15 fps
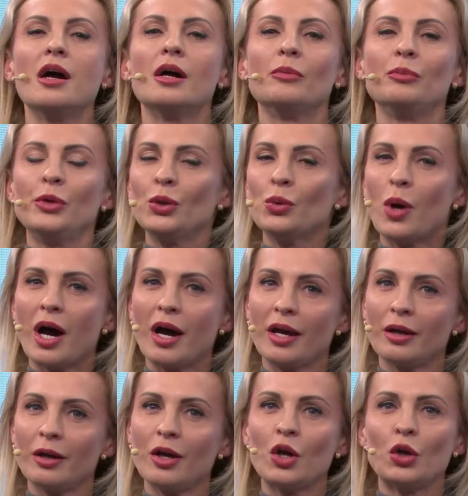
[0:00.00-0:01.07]

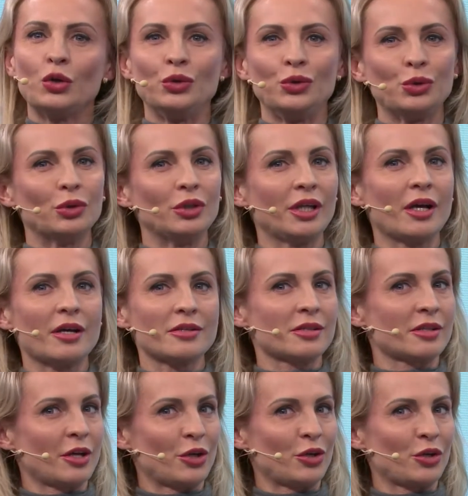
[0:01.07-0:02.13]
Meanwhile, new legal
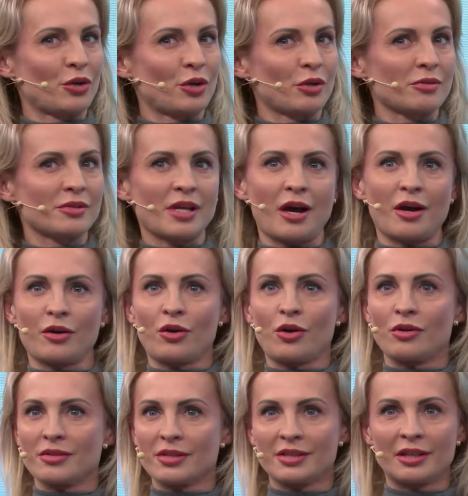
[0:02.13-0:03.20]
scarecrows are
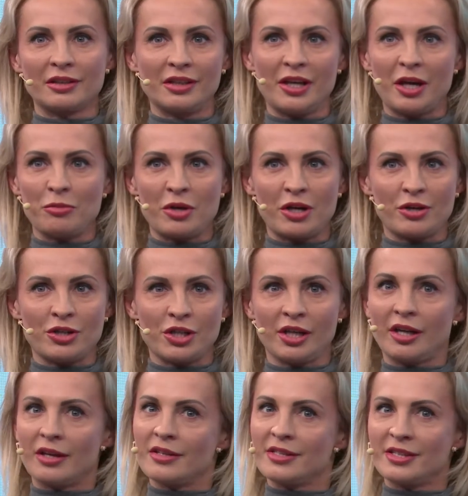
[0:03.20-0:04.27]
constantly emerging
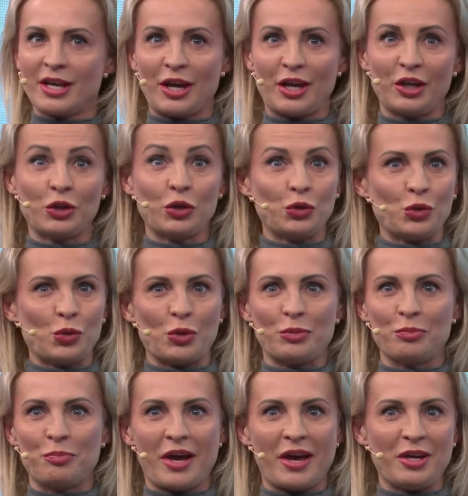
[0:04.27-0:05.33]
and saying, you will
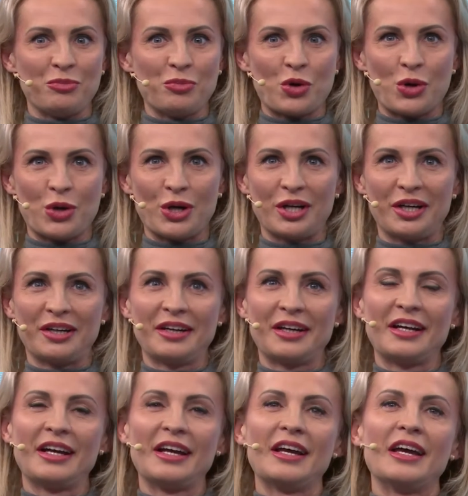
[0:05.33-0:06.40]
pay more.
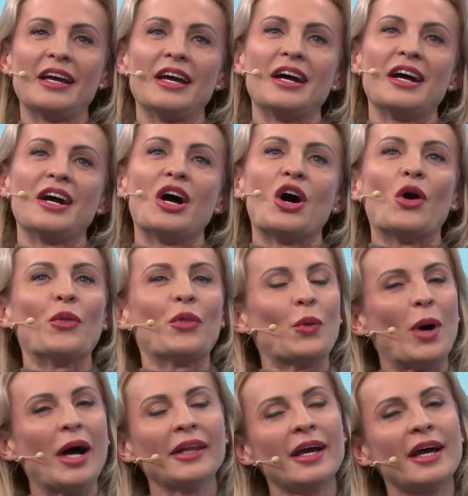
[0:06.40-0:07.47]
On the
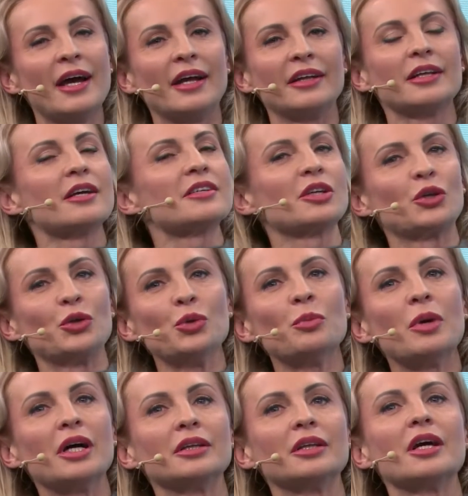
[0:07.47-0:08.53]
one hand, as a
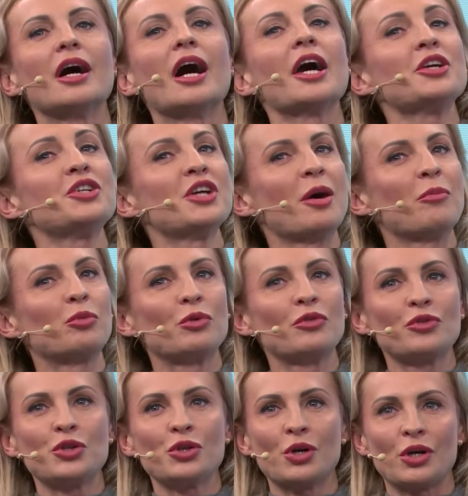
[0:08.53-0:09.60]
human, I jump
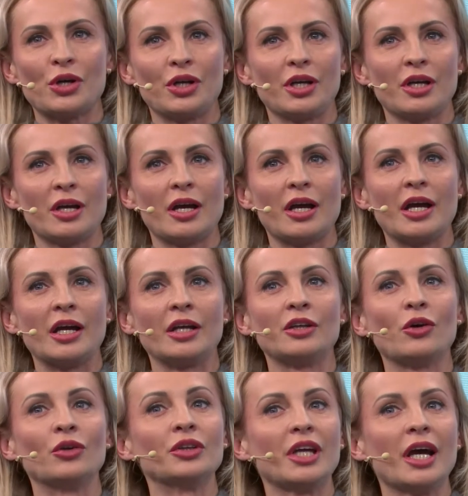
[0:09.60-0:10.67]
with joy. And
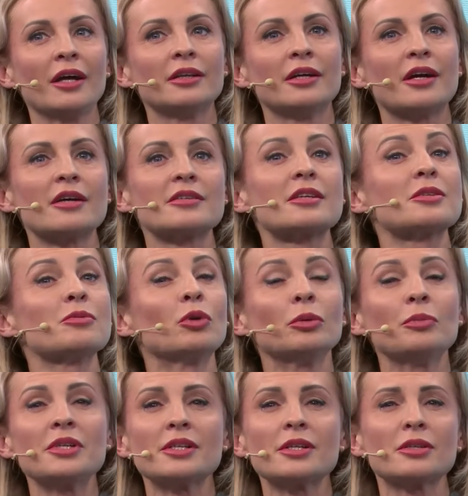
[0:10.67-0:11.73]
on the other, as a small
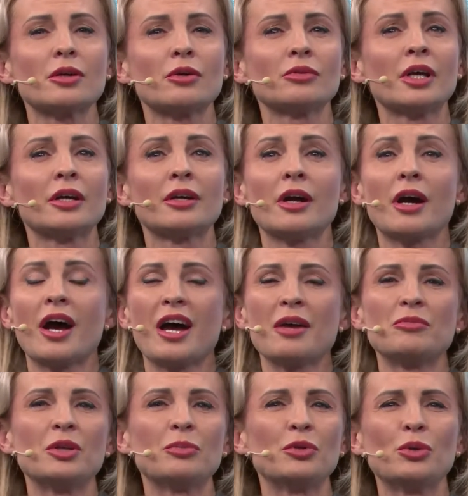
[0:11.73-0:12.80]
business owner,
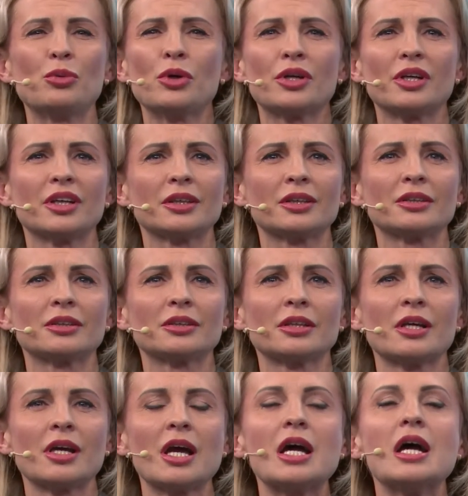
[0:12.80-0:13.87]
I'm deeply worried.
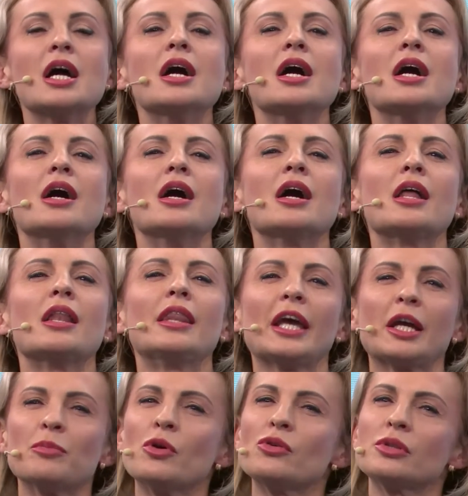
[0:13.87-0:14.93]

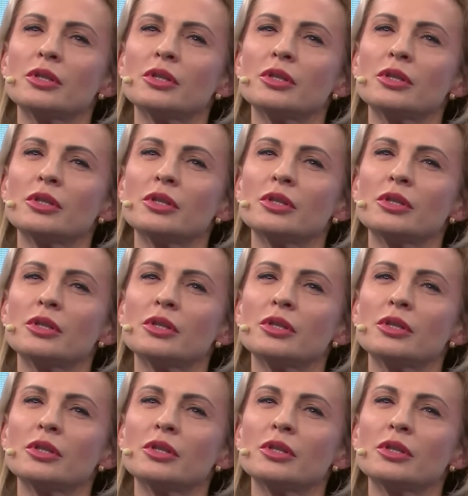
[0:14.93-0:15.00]
Like most